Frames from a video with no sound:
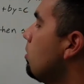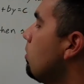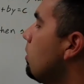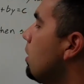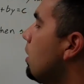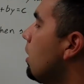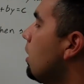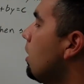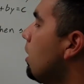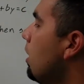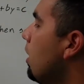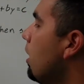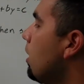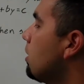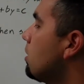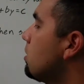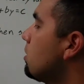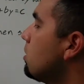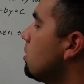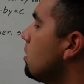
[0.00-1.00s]
We get
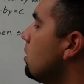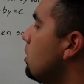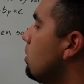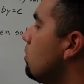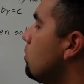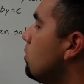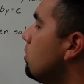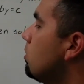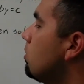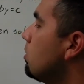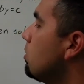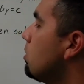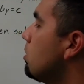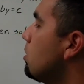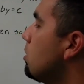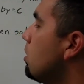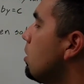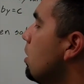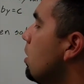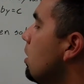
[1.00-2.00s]
x
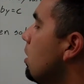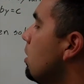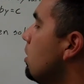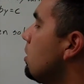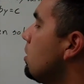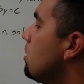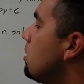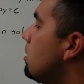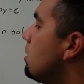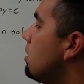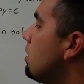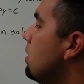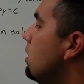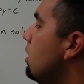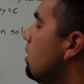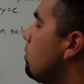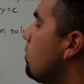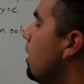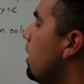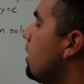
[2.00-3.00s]
equals
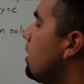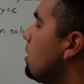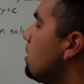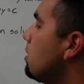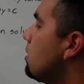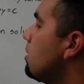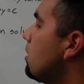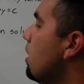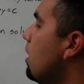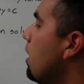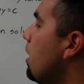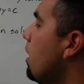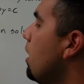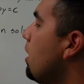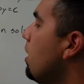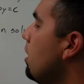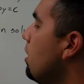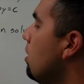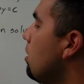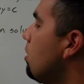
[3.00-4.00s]
c minus
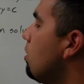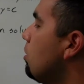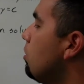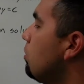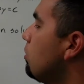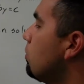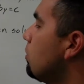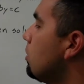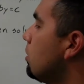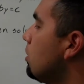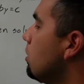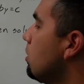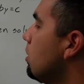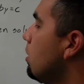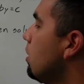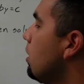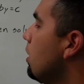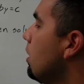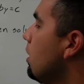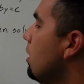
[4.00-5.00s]
a over
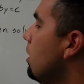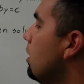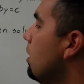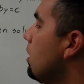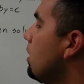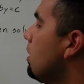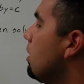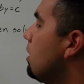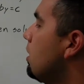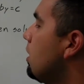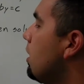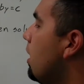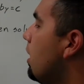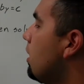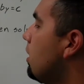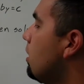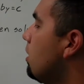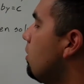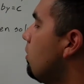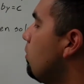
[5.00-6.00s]

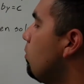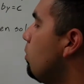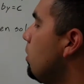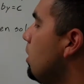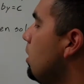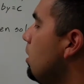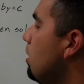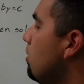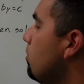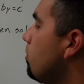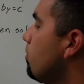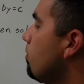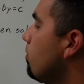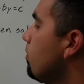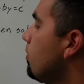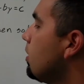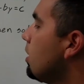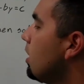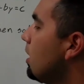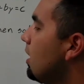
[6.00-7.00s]
negative b.
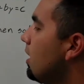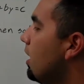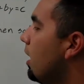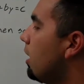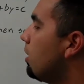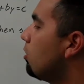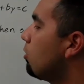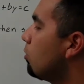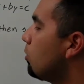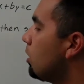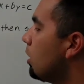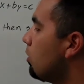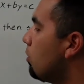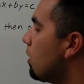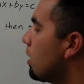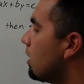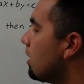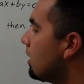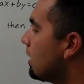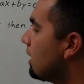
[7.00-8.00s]
I don't really
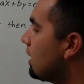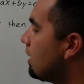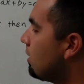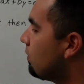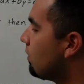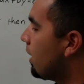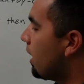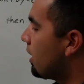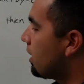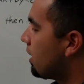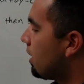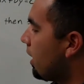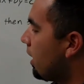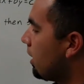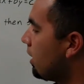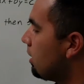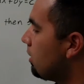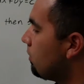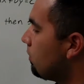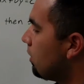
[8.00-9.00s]
want to leave that
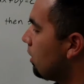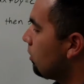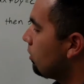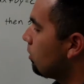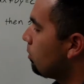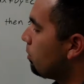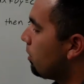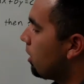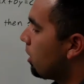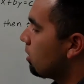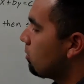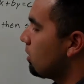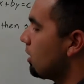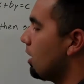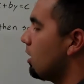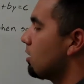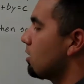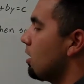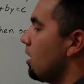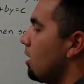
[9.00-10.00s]
negative there in the bottom. It
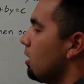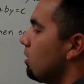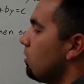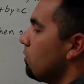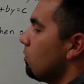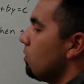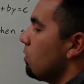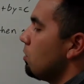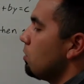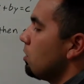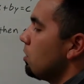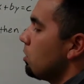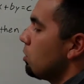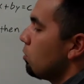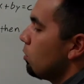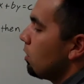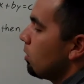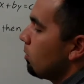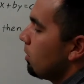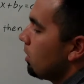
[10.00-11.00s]
gets kind of confusing.
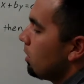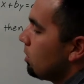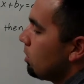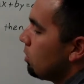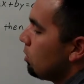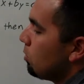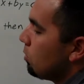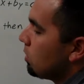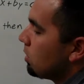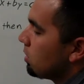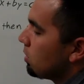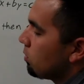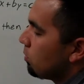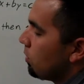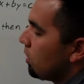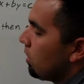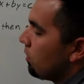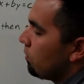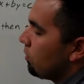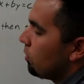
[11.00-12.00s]
So what I'm going to do is
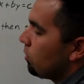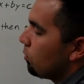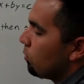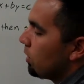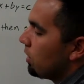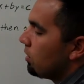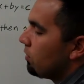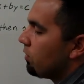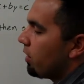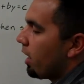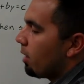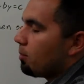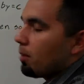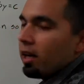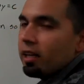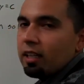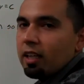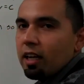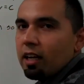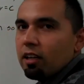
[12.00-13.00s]
whenever we divide
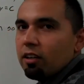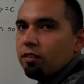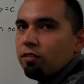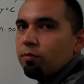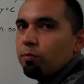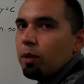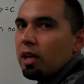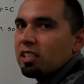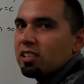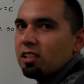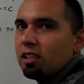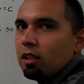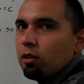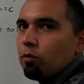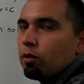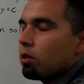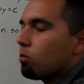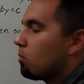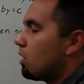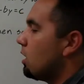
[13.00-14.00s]
by negative, basically
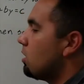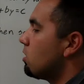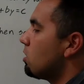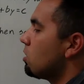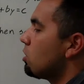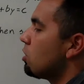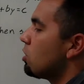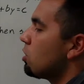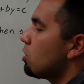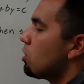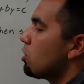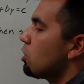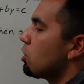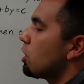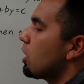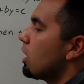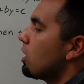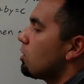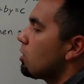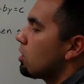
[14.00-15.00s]
what it means is just
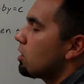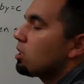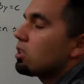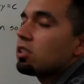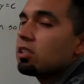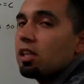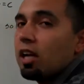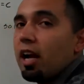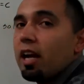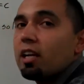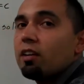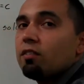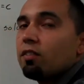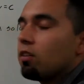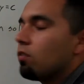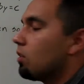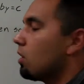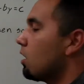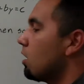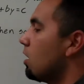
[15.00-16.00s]
change the sign of
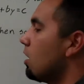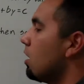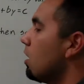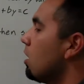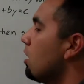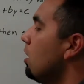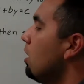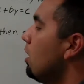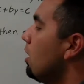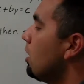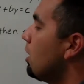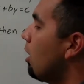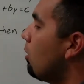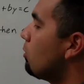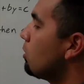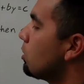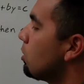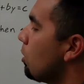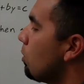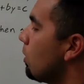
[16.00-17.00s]
everything
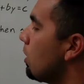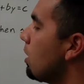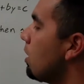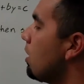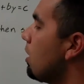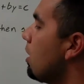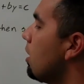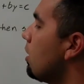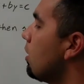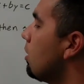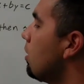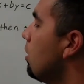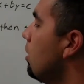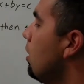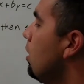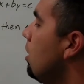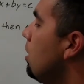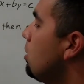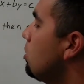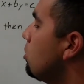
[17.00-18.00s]
that was already there.
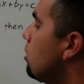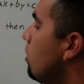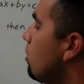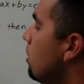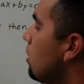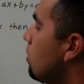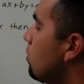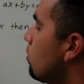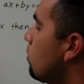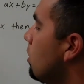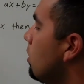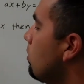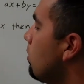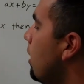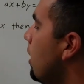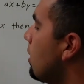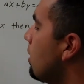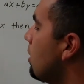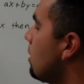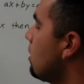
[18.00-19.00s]
So I'm going to
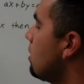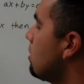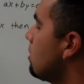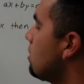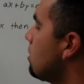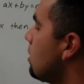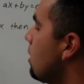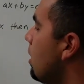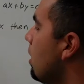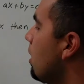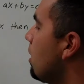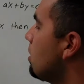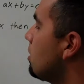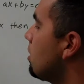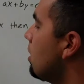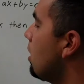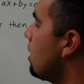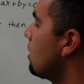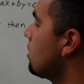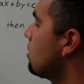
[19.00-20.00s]
rewrite this
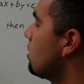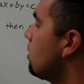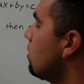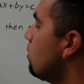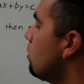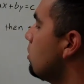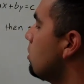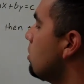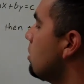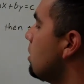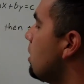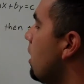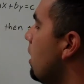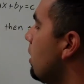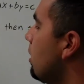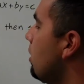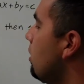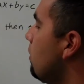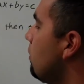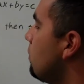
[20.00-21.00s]
as x equals
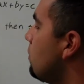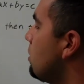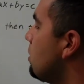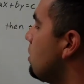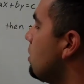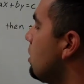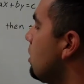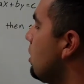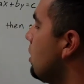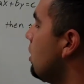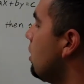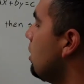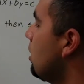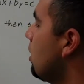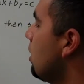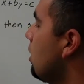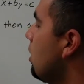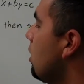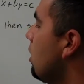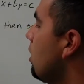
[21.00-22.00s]
negative c
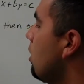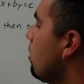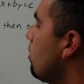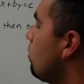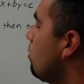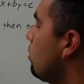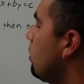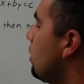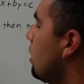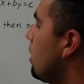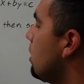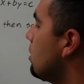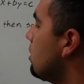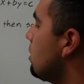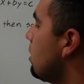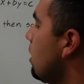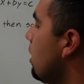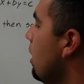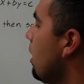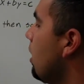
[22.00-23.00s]

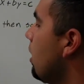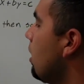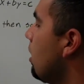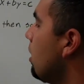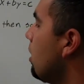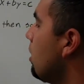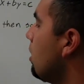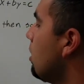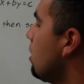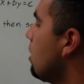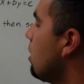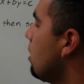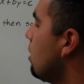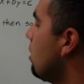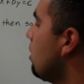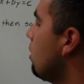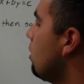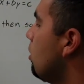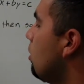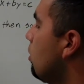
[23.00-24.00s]
plus a
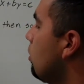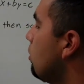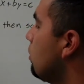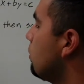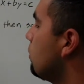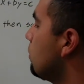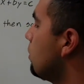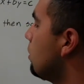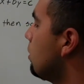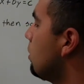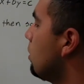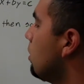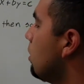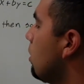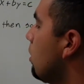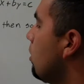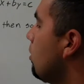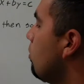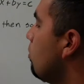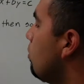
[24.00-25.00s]
over
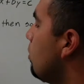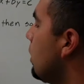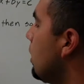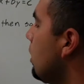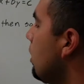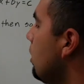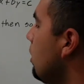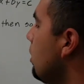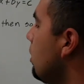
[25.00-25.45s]
b.